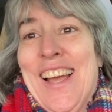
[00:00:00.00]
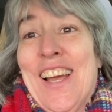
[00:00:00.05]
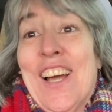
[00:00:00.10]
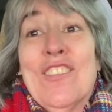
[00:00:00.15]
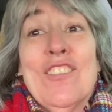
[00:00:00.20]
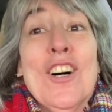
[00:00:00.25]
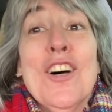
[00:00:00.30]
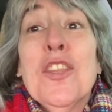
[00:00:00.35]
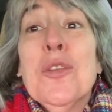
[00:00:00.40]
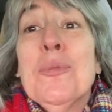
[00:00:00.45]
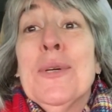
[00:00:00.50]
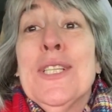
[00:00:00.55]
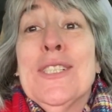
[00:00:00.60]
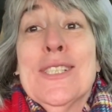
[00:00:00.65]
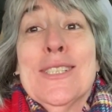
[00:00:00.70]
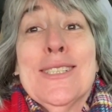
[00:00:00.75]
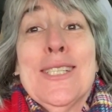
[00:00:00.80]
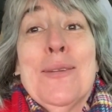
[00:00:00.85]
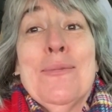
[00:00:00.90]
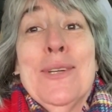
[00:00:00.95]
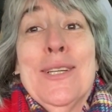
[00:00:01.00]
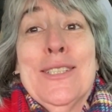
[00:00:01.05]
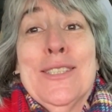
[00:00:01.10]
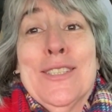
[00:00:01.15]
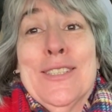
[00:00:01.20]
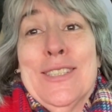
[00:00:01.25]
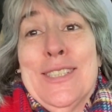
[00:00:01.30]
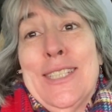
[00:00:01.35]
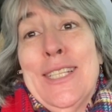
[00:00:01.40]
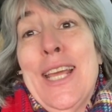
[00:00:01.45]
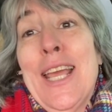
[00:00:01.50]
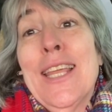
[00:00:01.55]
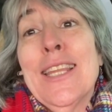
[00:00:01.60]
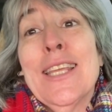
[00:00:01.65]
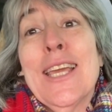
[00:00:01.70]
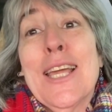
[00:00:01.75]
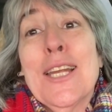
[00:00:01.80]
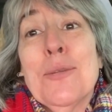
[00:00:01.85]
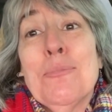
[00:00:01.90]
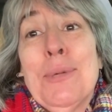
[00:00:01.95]
of all the pinches I'm under, today
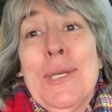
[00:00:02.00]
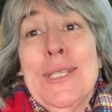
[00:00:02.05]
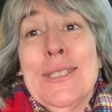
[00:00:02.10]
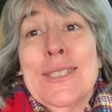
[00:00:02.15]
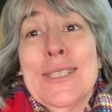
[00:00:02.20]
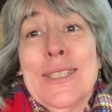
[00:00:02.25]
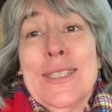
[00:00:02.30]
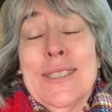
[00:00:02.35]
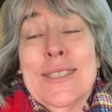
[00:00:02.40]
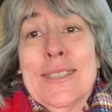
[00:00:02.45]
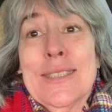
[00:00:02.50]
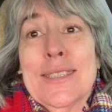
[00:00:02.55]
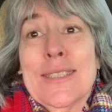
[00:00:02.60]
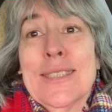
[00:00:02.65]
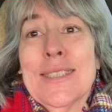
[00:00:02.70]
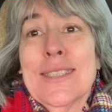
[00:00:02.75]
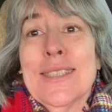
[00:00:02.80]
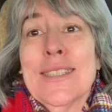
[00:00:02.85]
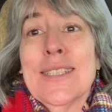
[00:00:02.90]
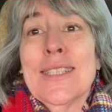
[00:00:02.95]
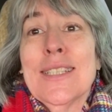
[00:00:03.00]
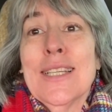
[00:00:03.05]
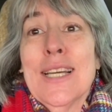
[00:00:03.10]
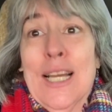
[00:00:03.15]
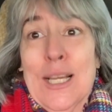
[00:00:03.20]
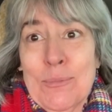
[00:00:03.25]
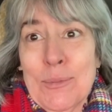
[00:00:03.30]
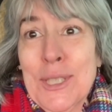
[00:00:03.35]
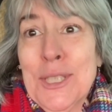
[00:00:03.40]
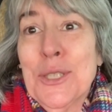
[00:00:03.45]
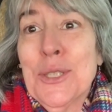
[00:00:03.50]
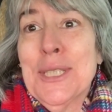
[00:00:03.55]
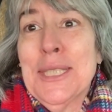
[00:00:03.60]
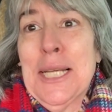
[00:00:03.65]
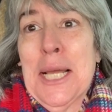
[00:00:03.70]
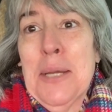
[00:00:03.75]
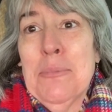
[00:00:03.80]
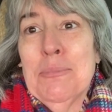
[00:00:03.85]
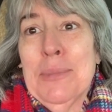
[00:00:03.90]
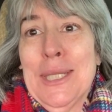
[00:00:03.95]
the added pinch is I'm under a
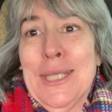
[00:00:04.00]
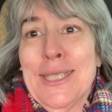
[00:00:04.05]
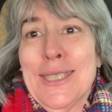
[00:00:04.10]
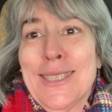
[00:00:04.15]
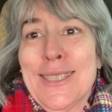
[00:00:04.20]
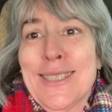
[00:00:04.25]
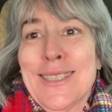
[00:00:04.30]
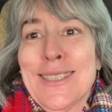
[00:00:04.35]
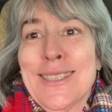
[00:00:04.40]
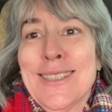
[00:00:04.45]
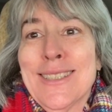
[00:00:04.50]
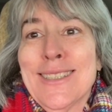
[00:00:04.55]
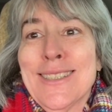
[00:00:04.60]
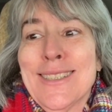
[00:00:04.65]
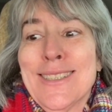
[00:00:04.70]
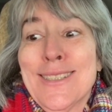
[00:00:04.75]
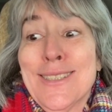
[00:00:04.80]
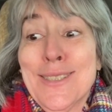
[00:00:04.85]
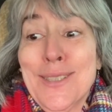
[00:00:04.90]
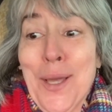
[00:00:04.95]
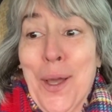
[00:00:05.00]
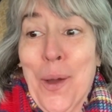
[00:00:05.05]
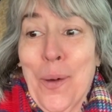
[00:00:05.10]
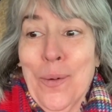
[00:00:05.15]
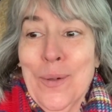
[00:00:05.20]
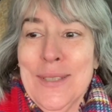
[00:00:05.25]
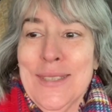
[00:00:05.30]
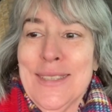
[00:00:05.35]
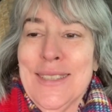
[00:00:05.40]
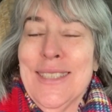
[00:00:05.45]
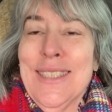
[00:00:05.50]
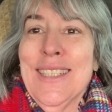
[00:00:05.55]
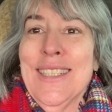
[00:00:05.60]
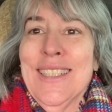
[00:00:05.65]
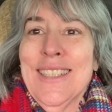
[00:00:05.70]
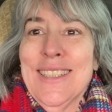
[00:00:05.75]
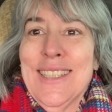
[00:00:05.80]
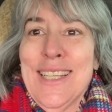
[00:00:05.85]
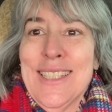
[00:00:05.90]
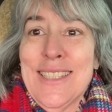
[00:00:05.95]
time pinch. So
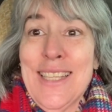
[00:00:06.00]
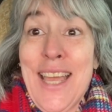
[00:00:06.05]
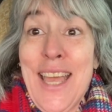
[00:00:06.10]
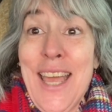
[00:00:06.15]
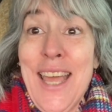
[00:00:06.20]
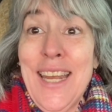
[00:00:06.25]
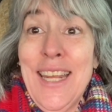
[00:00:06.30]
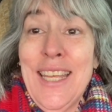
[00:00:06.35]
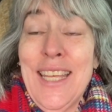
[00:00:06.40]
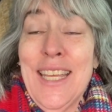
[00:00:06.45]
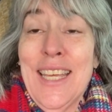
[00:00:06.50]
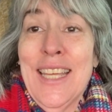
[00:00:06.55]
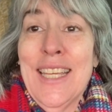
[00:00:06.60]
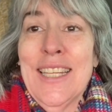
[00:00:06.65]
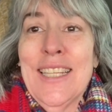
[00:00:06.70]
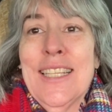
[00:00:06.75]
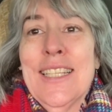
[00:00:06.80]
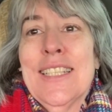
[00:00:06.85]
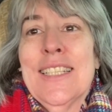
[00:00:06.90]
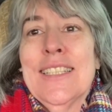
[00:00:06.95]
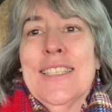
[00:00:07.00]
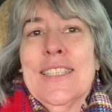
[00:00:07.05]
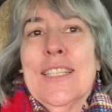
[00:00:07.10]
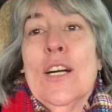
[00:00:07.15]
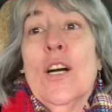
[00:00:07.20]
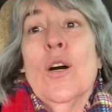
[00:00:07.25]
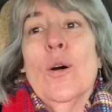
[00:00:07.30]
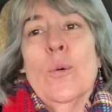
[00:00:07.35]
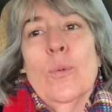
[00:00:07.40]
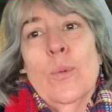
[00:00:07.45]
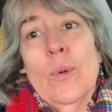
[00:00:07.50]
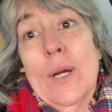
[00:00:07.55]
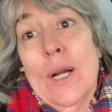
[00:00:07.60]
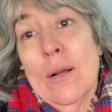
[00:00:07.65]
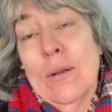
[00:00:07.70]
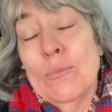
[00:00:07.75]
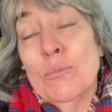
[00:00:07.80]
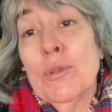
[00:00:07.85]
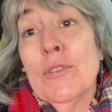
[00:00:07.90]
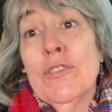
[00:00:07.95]
let's head in. Oh,
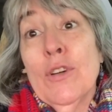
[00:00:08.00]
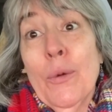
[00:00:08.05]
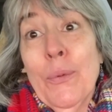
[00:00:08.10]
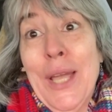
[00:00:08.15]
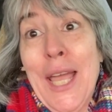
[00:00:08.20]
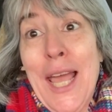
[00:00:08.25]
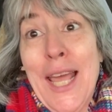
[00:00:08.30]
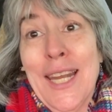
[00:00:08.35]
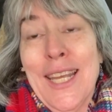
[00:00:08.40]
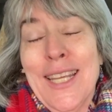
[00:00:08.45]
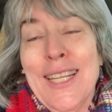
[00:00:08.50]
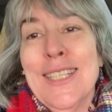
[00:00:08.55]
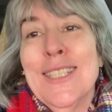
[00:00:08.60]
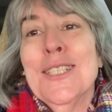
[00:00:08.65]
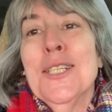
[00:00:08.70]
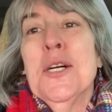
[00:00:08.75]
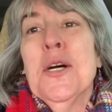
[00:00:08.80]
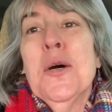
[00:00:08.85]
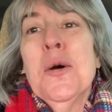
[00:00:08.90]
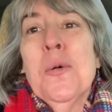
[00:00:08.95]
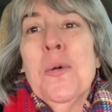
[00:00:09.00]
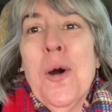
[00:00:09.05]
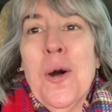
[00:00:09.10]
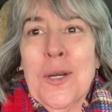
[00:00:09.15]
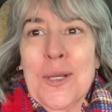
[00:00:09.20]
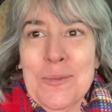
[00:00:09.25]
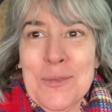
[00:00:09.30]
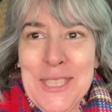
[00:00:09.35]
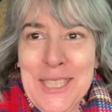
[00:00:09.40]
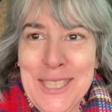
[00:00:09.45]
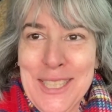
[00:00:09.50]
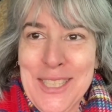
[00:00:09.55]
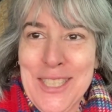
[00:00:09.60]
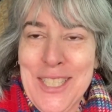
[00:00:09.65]
well, before we head in, welcome to the